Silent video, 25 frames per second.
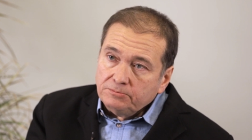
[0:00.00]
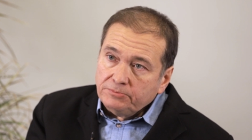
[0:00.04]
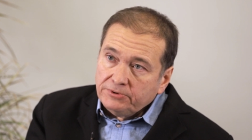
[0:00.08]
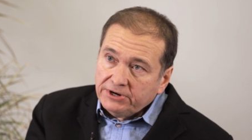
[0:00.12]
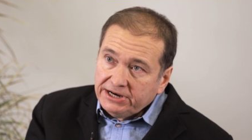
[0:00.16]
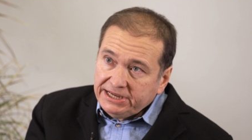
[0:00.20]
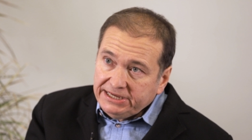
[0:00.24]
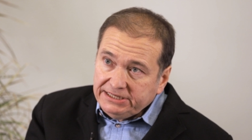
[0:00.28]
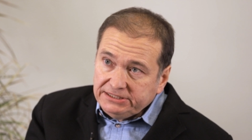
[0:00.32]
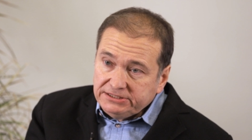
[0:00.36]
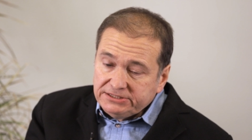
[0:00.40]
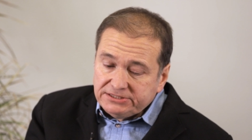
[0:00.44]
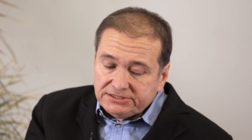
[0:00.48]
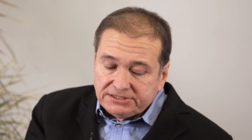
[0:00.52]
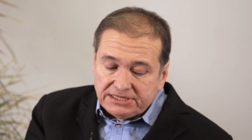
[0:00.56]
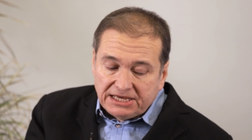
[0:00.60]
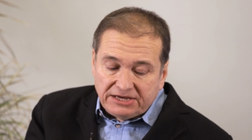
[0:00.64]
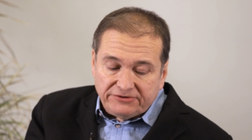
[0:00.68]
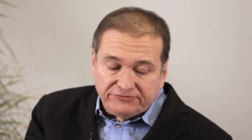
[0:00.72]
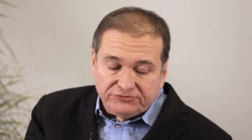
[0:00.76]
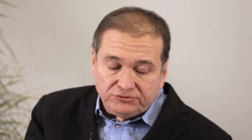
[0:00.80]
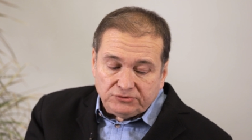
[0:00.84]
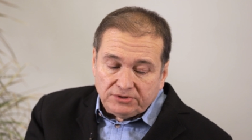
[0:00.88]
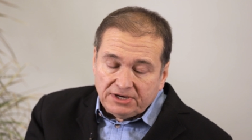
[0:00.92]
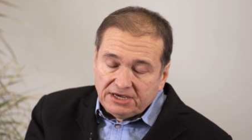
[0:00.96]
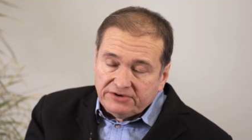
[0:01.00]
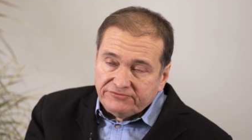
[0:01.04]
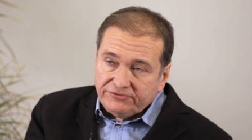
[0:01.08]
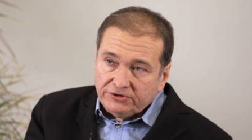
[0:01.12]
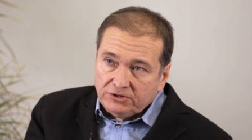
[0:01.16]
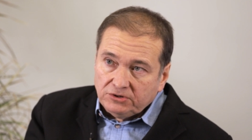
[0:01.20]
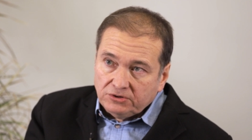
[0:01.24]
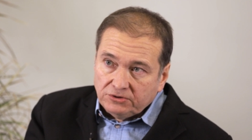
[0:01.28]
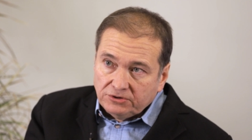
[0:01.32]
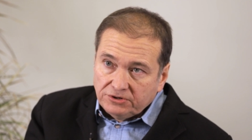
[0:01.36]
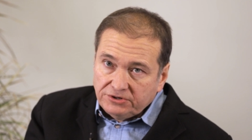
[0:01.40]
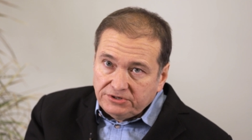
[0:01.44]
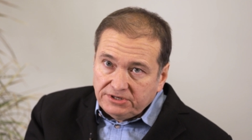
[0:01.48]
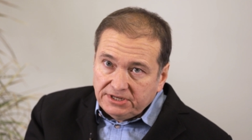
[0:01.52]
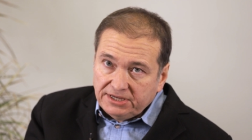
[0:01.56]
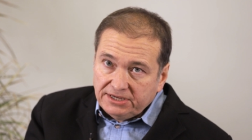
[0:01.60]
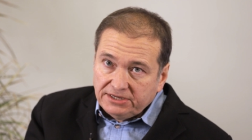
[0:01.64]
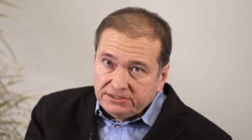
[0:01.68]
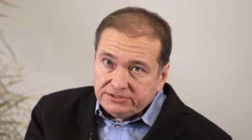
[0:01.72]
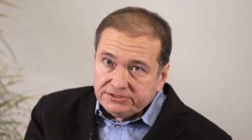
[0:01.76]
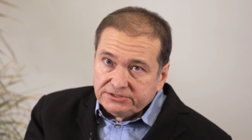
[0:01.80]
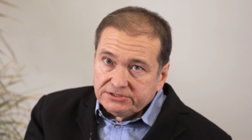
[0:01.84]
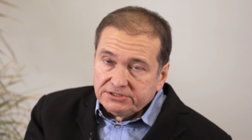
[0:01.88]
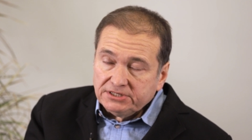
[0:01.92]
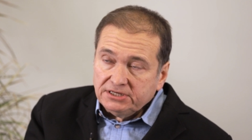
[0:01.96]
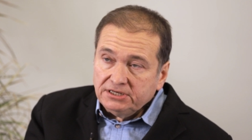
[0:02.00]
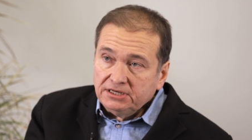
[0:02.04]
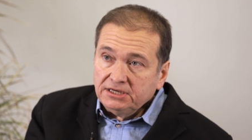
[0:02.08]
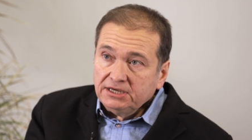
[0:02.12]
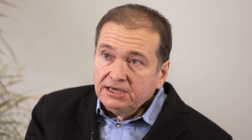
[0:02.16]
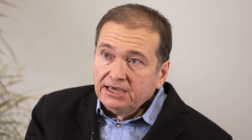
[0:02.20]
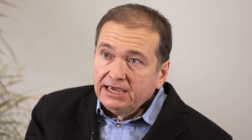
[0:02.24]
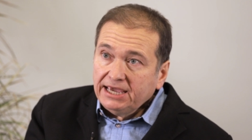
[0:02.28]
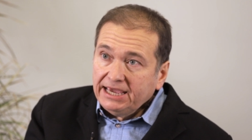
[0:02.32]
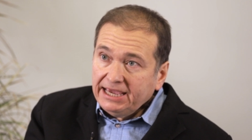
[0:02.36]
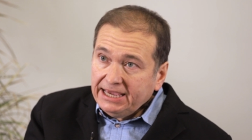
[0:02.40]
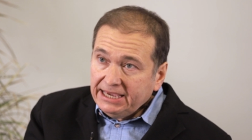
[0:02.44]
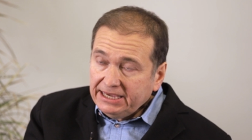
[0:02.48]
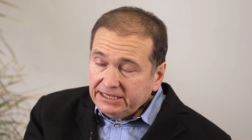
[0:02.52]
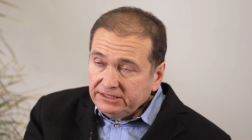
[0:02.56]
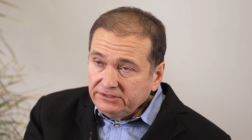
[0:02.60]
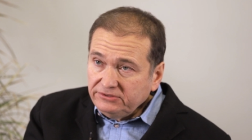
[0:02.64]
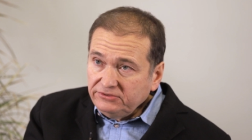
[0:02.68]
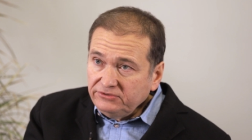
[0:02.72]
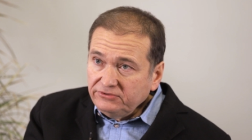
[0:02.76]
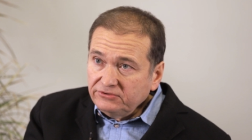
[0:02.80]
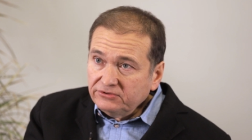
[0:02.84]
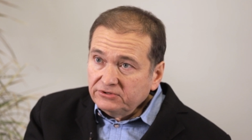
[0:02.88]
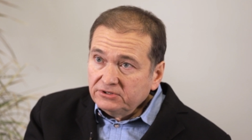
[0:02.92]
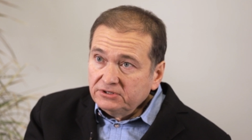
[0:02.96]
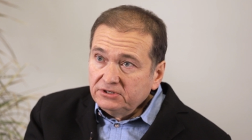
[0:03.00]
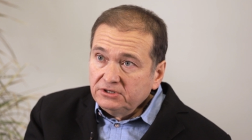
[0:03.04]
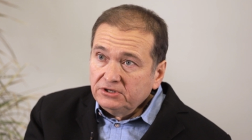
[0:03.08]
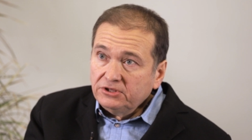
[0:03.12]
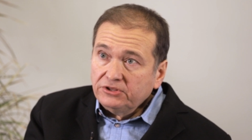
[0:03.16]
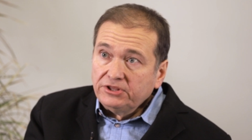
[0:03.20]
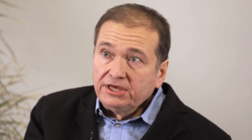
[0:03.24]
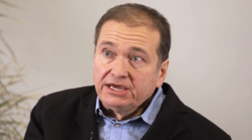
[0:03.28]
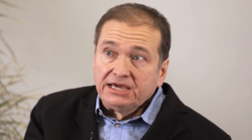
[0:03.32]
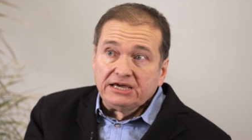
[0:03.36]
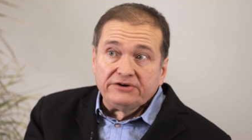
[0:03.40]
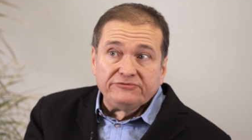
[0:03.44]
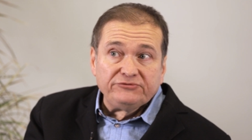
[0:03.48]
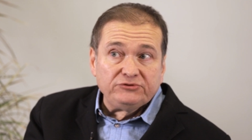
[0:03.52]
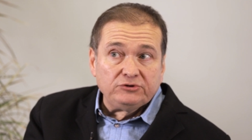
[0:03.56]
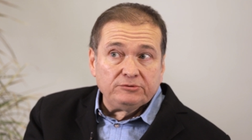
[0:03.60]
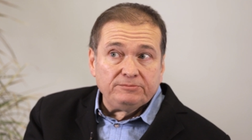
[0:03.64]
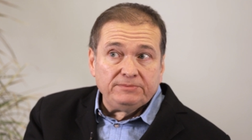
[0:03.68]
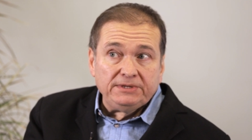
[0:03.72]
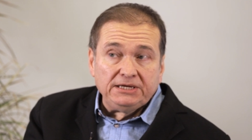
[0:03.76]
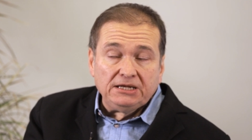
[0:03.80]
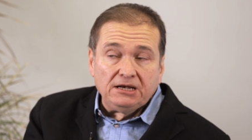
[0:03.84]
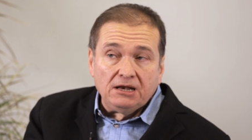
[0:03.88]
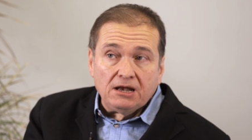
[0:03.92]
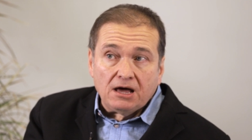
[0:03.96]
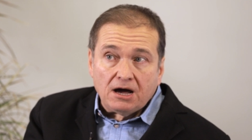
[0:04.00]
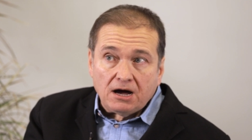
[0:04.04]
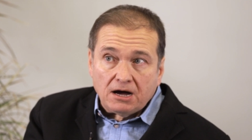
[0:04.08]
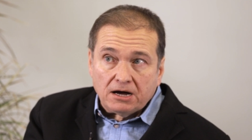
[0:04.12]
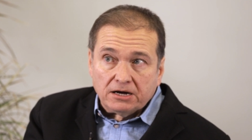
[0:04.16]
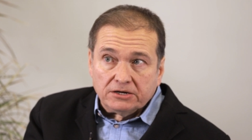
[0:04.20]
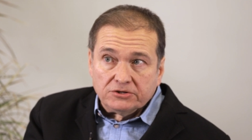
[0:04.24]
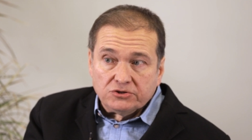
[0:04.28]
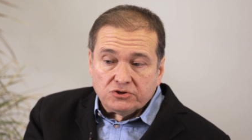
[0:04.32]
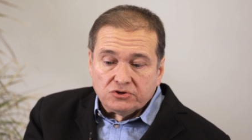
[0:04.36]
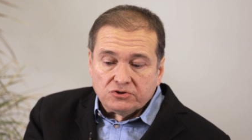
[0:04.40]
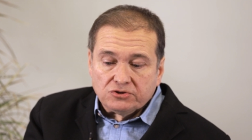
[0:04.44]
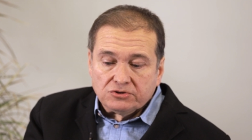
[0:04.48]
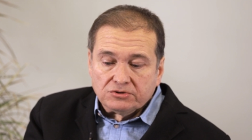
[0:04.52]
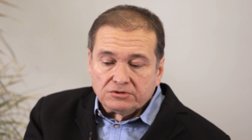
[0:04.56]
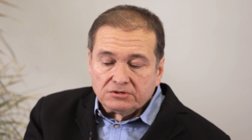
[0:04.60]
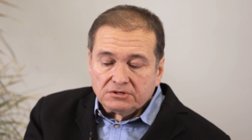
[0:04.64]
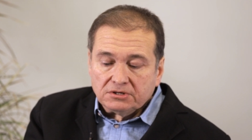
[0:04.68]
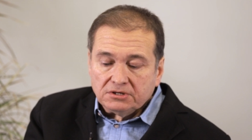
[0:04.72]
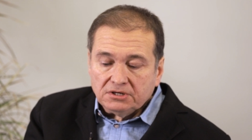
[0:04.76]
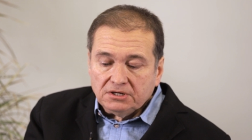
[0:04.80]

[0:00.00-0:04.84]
Brains have to have a cortex and they have to be large.